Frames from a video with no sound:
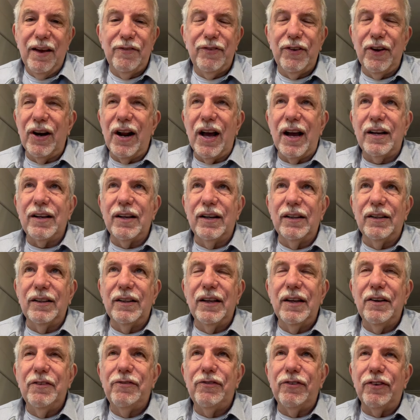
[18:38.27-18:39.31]
If you're not going to
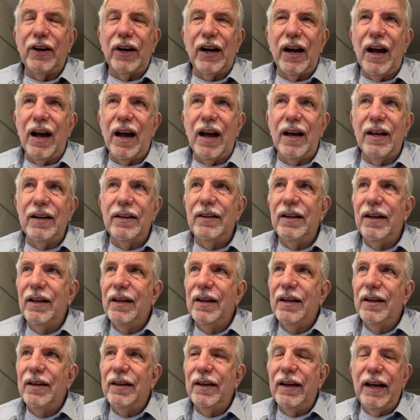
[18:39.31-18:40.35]
live for God,
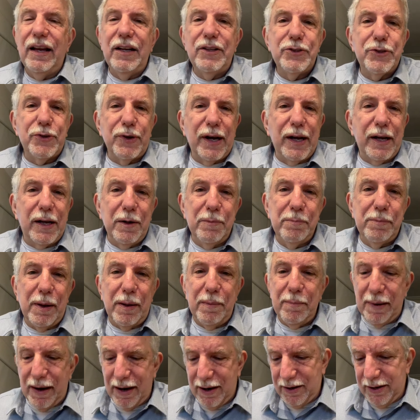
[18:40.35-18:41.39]
eat, drink, and
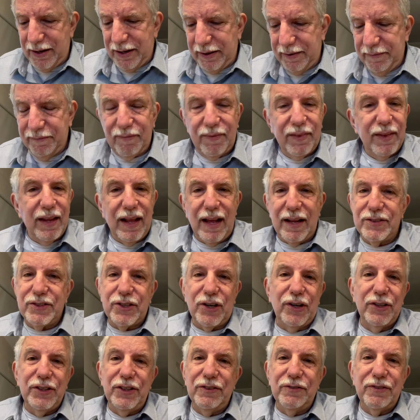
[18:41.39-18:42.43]
be merry.
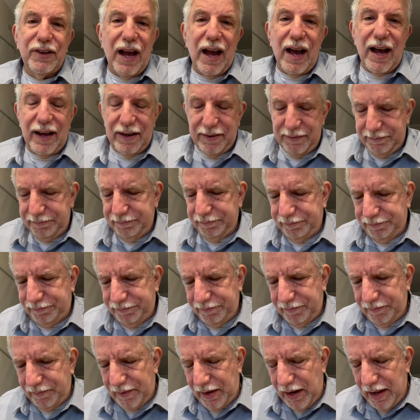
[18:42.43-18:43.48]
That's all you've got.
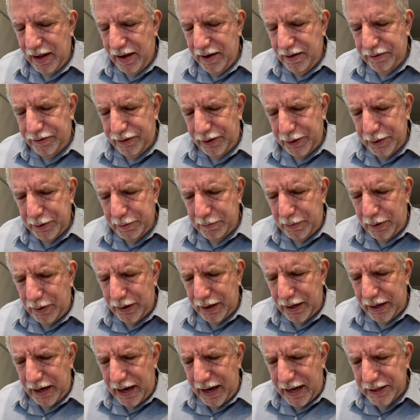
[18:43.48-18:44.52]

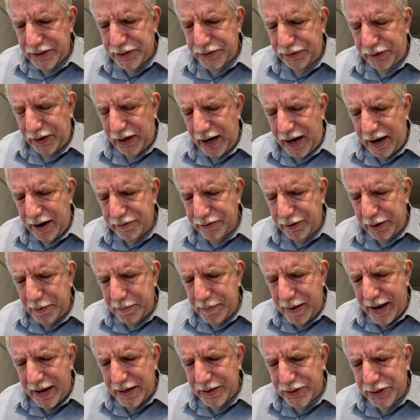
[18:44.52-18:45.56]
Furthermore, as for
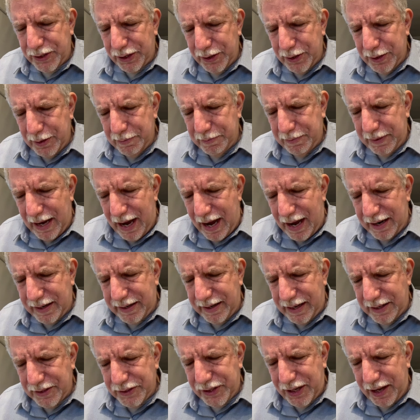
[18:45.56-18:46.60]
every man to whom
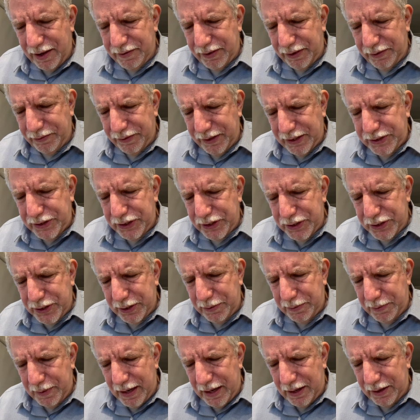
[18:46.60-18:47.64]
God has given riches
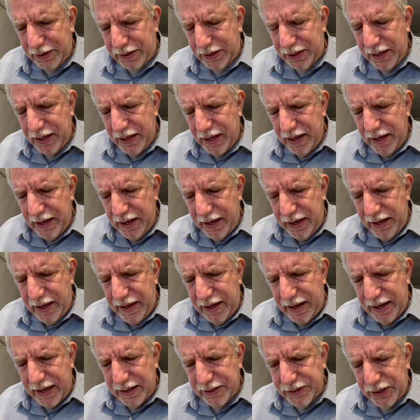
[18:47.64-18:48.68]
and wealth,
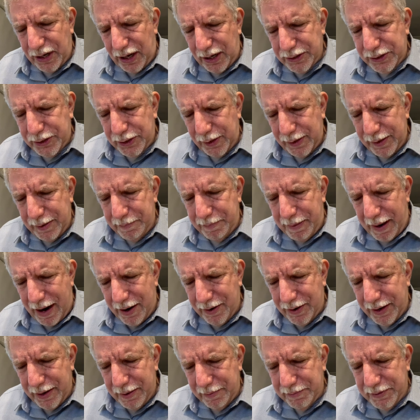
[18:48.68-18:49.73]
he has also
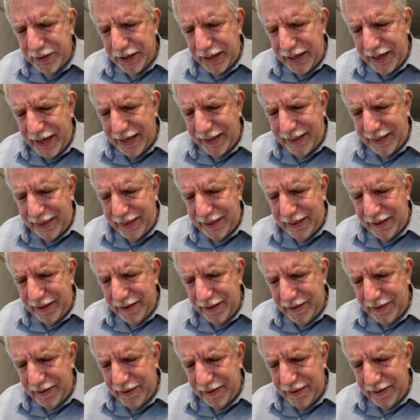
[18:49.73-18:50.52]
empowered him to eat